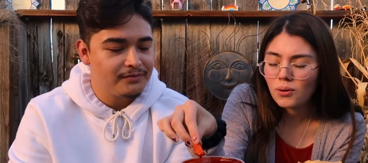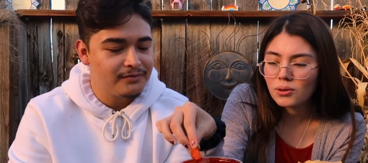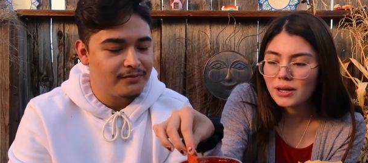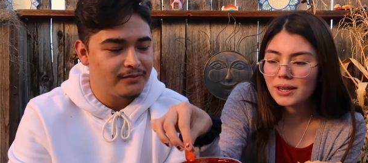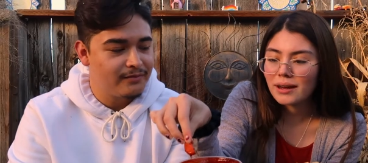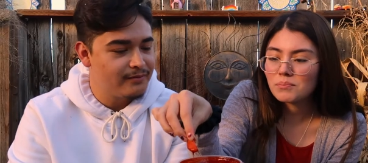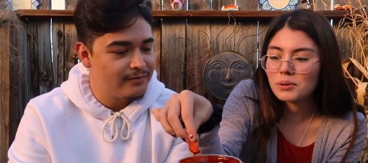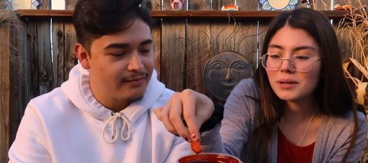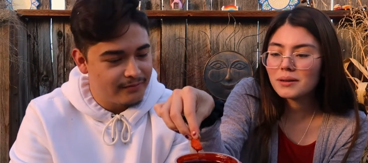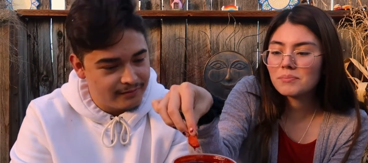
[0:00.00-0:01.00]
Speaker 1: Look at that,
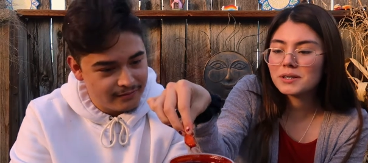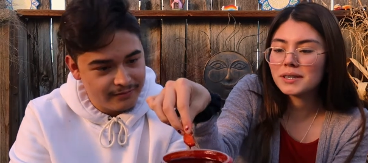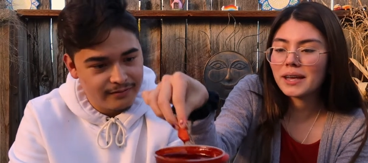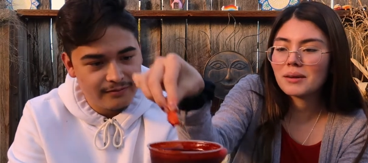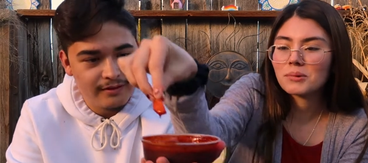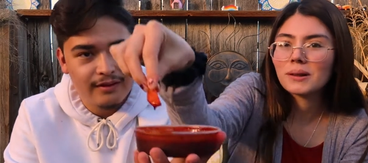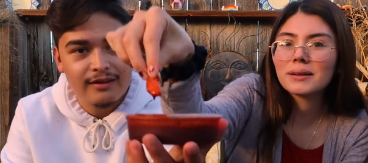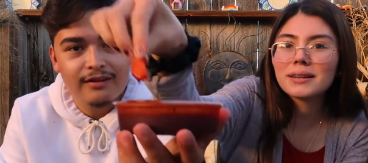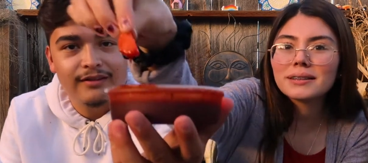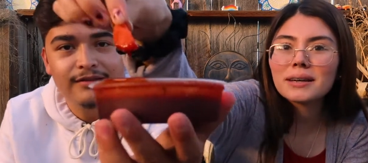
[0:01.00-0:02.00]
put it up to the camera.
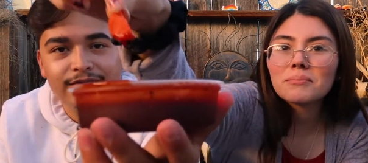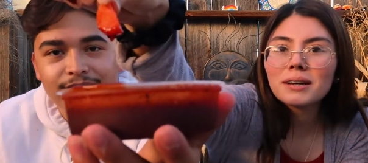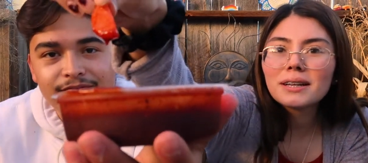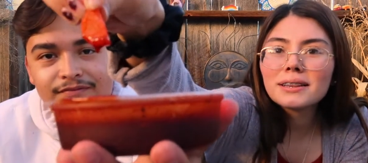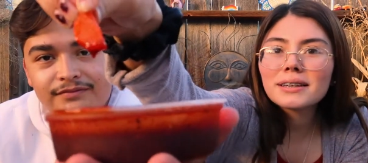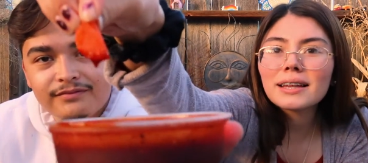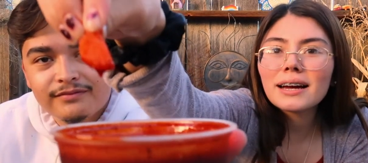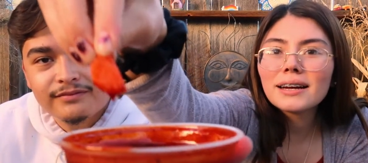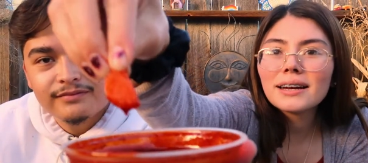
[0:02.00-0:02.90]
Look at the dip, look at that.